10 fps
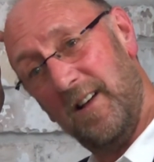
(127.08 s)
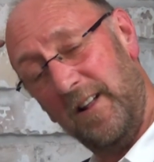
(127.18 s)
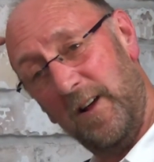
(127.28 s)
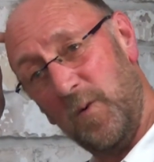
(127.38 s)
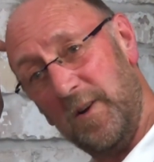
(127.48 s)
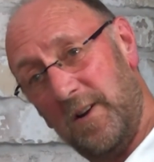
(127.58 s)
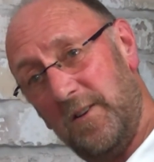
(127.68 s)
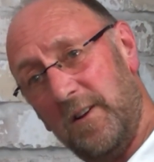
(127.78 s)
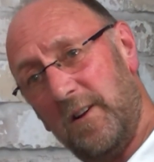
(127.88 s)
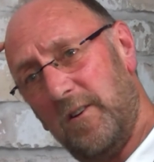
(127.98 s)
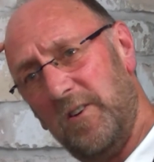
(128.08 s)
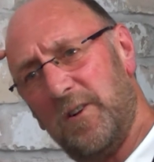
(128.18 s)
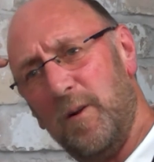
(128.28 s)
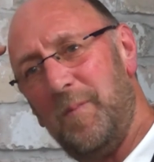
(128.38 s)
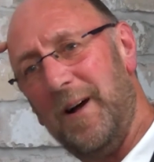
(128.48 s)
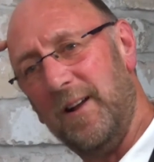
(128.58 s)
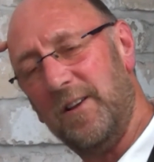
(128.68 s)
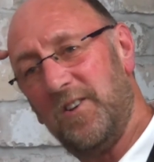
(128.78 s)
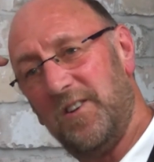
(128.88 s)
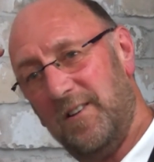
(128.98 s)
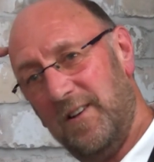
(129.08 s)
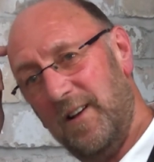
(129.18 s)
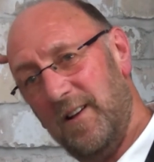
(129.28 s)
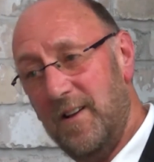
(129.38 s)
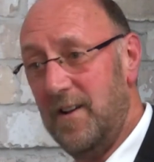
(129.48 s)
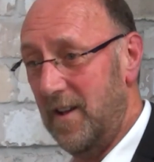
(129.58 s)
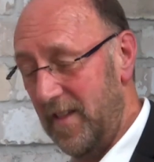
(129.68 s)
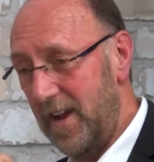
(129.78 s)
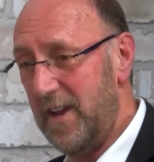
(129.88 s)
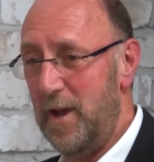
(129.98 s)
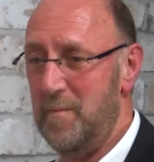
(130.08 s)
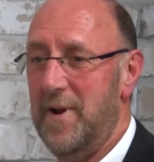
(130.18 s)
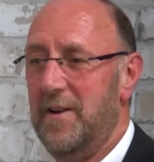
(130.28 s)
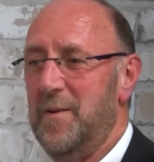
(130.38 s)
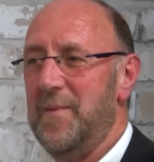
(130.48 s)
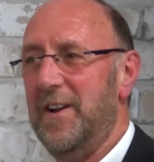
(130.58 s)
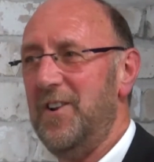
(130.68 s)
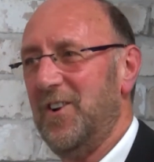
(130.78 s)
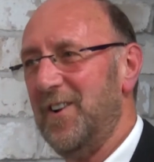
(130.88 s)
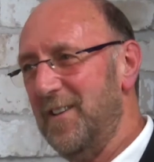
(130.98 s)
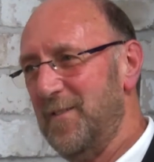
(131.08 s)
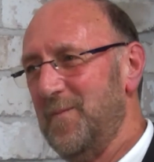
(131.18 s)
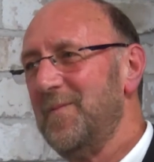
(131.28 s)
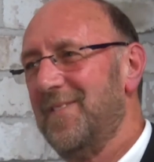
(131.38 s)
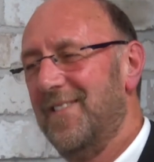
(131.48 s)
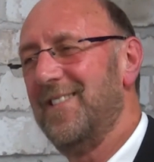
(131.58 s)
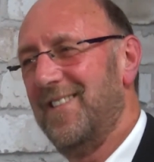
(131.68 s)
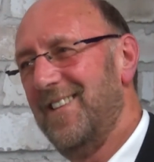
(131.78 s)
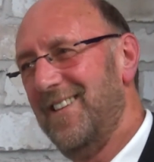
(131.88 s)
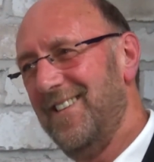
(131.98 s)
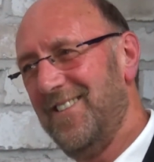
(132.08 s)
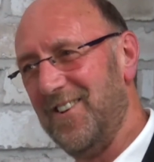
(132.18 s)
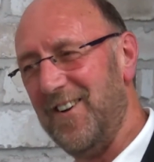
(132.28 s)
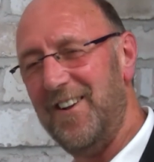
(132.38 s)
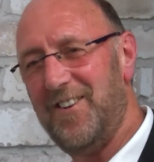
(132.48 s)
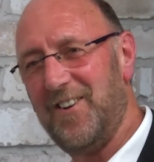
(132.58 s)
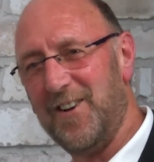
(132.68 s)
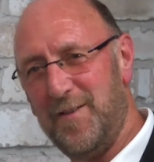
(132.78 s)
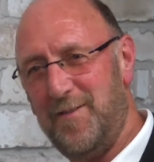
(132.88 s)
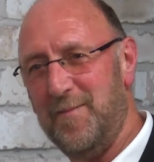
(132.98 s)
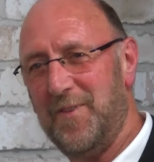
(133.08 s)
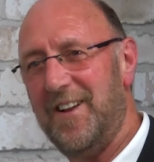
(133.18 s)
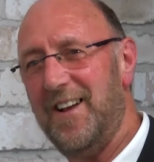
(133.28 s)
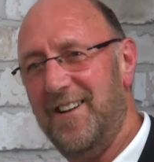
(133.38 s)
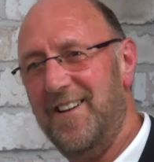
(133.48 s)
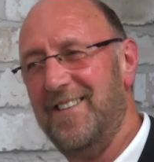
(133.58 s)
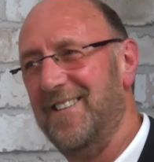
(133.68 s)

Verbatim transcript: and then worked at Crystal Palace, and then came back to manage Hull. Oh, so that's... I took over from Stan.